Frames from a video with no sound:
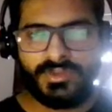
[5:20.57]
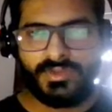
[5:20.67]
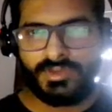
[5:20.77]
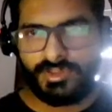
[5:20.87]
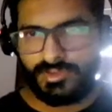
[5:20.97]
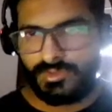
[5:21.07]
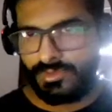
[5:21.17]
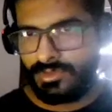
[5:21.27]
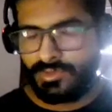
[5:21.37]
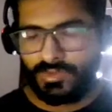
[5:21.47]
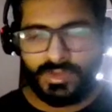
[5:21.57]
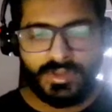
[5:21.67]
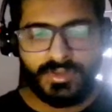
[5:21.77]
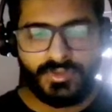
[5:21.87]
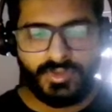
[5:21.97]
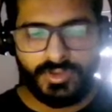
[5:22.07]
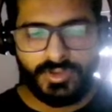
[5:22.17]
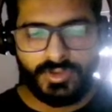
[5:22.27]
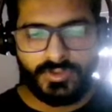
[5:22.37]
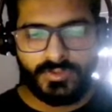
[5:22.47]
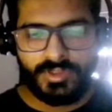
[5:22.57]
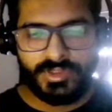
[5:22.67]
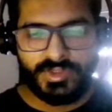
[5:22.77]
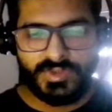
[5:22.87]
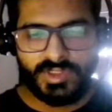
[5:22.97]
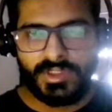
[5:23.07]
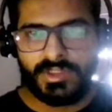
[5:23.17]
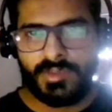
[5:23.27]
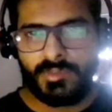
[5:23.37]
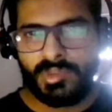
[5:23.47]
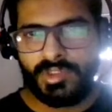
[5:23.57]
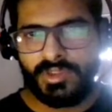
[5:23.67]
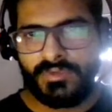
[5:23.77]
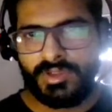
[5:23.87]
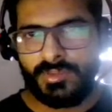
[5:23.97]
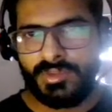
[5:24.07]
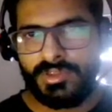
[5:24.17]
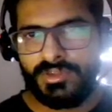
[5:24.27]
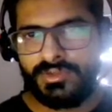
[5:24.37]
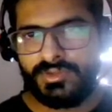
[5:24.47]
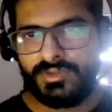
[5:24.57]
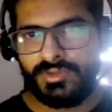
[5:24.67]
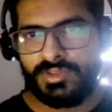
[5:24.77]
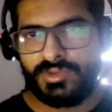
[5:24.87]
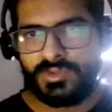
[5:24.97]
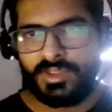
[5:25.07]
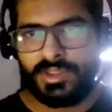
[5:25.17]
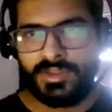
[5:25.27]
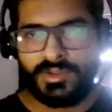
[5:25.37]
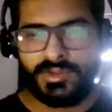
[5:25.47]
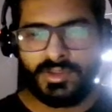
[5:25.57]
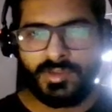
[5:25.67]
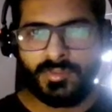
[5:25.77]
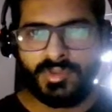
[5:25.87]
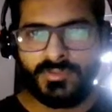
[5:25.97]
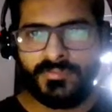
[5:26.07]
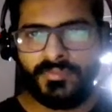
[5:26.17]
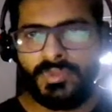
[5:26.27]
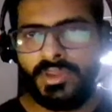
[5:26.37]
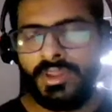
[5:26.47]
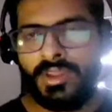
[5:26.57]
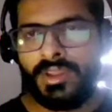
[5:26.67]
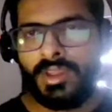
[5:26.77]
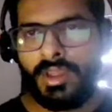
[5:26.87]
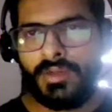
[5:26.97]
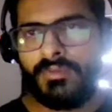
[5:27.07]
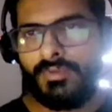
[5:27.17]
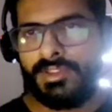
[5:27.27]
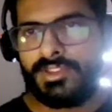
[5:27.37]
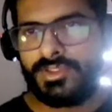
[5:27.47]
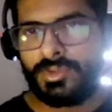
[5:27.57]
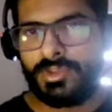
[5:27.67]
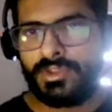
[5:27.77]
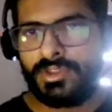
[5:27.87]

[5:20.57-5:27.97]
let's do this. So we'll just create a temporary variable. We'll just say temp, and we will store